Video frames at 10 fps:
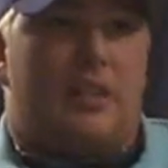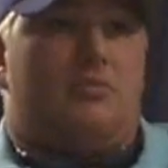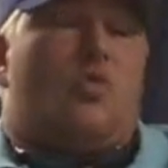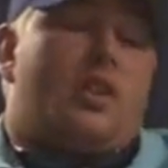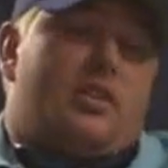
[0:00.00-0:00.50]

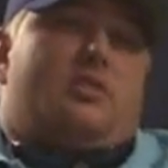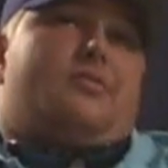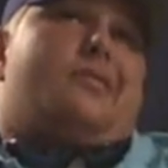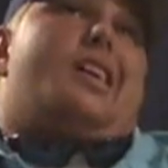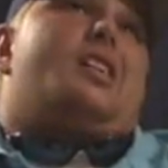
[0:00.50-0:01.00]
When
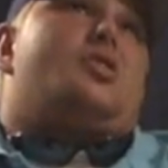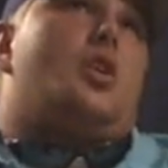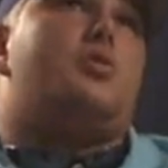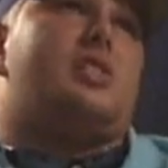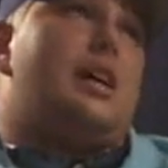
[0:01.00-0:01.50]
I get
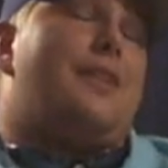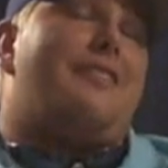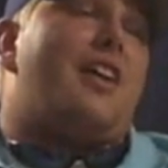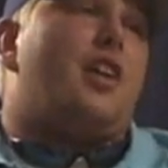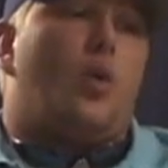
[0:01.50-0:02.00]
choke slammed, I've
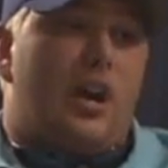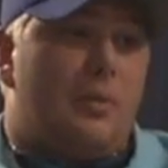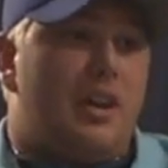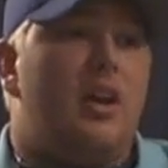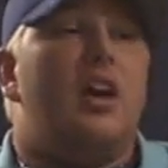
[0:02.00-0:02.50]
got nowhere
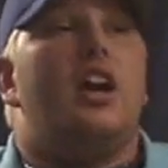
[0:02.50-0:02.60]
in me.